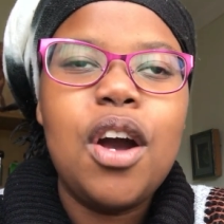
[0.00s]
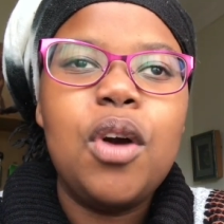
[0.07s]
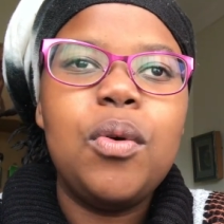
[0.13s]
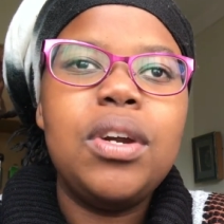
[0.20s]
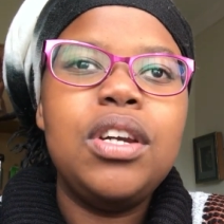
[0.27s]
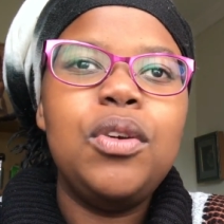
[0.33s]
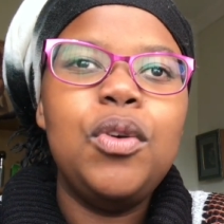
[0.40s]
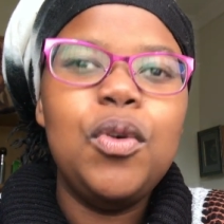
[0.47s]

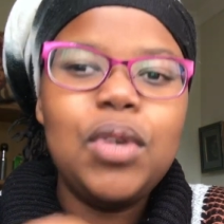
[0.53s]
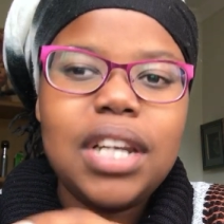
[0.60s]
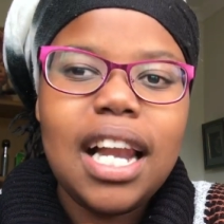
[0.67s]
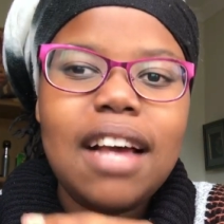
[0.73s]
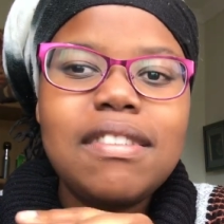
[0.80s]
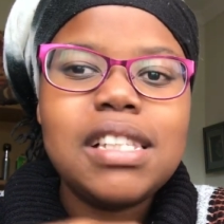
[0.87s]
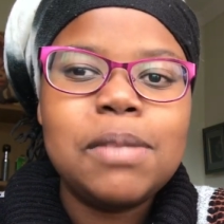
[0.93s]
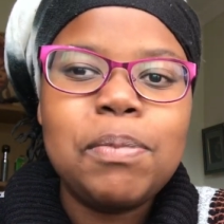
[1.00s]
When Lut
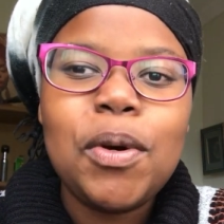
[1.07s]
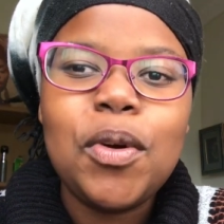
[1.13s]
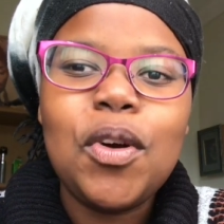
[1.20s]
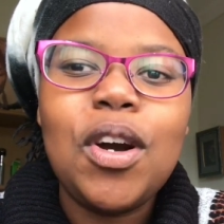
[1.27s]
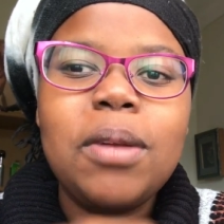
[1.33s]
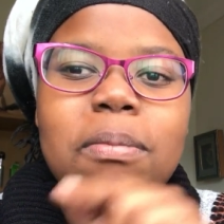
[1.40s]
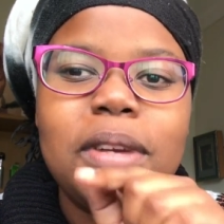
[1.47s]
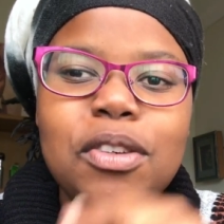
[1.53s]
Love spoke
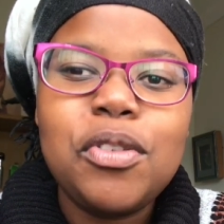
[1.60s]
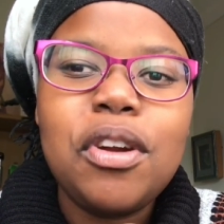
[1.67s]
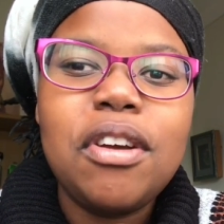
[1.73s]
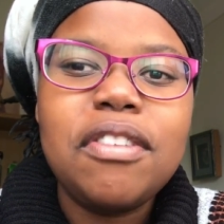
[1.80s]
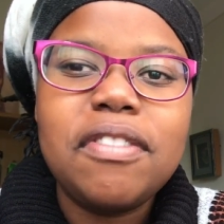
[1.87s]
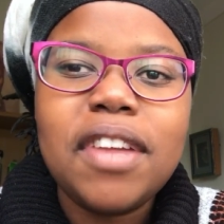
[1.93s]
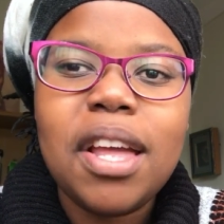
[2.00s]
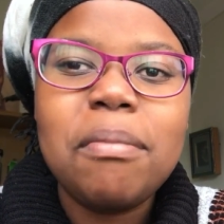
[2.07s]
on Metro
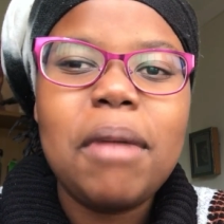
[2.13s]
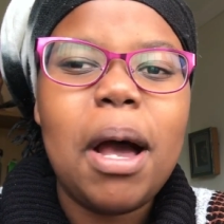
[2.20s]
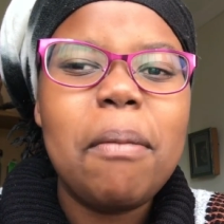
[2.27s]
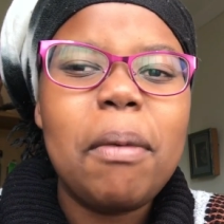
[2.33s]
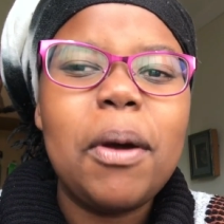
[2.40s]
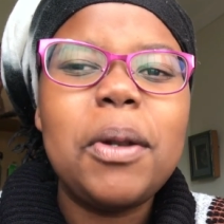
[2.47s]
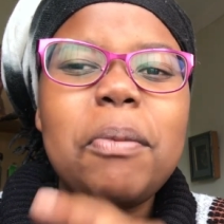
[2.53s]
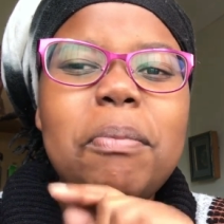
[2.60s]
FM
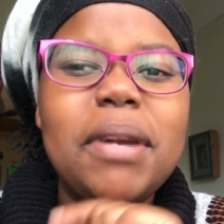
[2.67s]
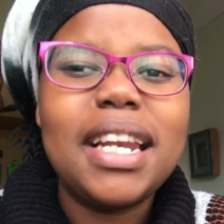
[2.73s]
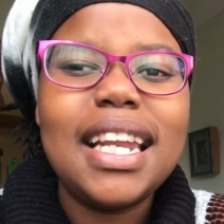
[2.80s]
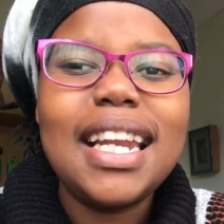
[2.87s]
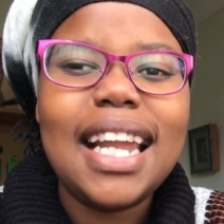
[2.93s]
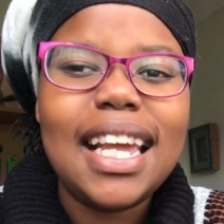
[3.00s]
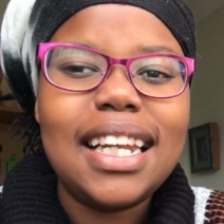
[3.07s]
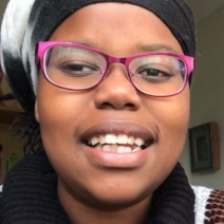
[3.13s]
about
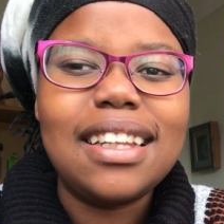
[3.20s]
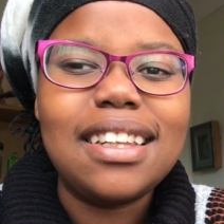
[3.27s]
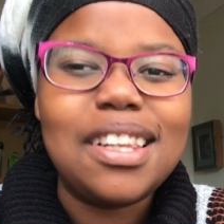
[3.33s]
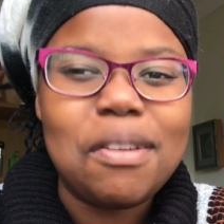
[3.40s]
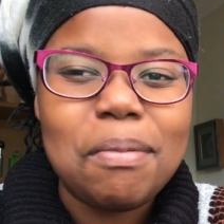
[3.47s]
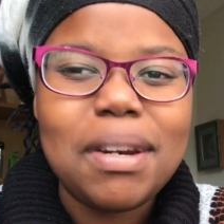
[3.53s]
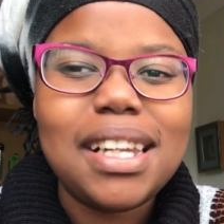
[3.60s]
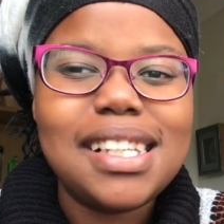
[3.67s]
prenatal
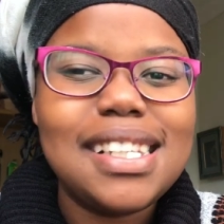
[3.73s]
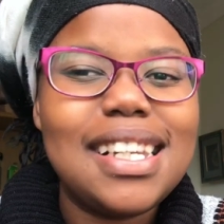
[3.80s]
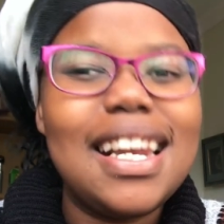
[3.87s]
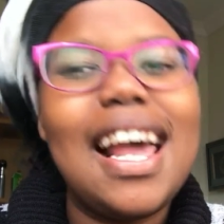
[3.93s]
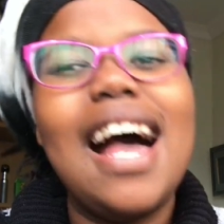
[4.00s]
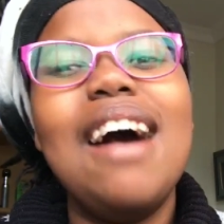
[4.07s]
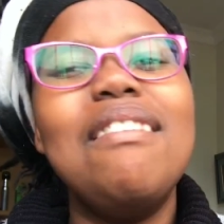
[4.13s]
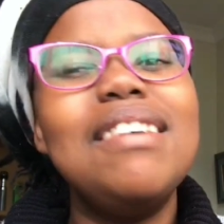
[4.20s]

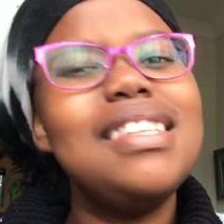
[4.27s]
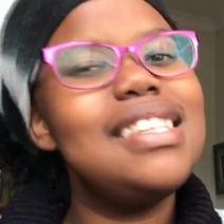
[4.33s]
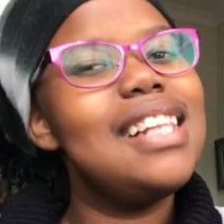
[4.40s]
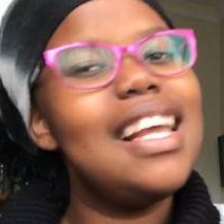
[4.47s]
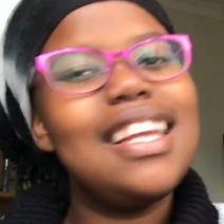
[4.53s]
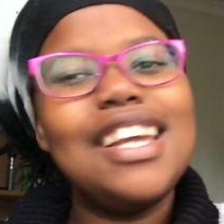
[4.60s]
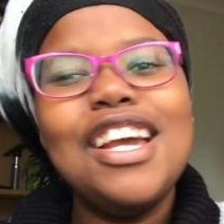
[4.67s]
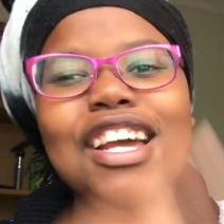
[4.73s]
depression, I was
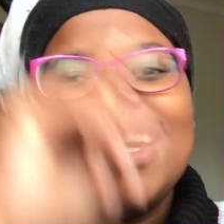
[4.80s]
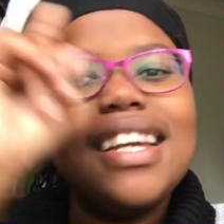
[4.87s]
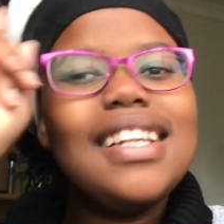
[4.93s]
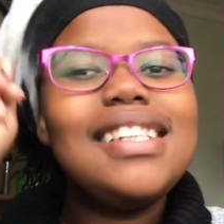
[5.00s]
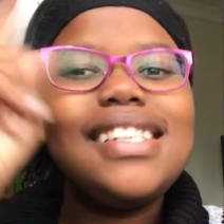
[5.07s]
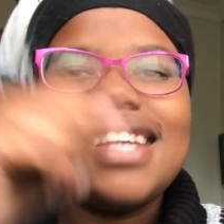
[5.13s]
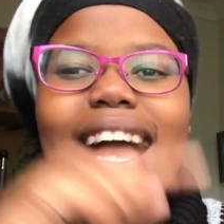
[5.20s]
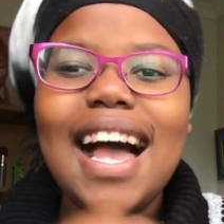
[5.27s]
like,
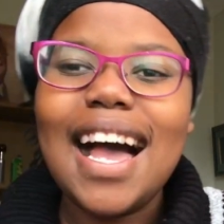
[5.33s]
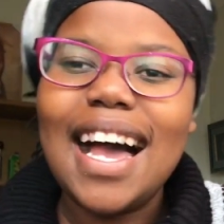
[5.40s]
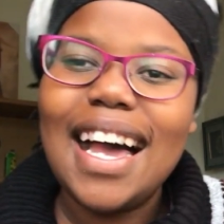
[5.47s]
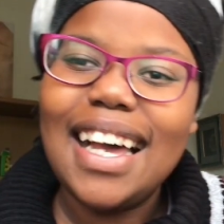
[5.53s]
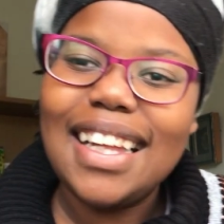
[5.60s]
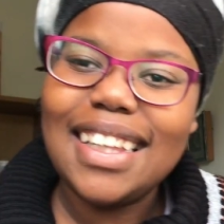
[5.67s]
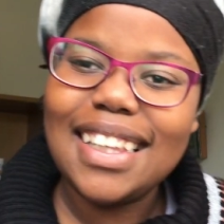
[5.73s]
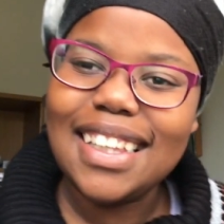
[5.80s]

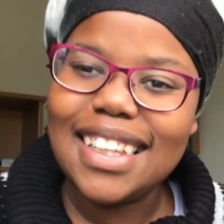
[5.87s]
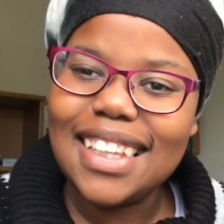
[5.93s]
child,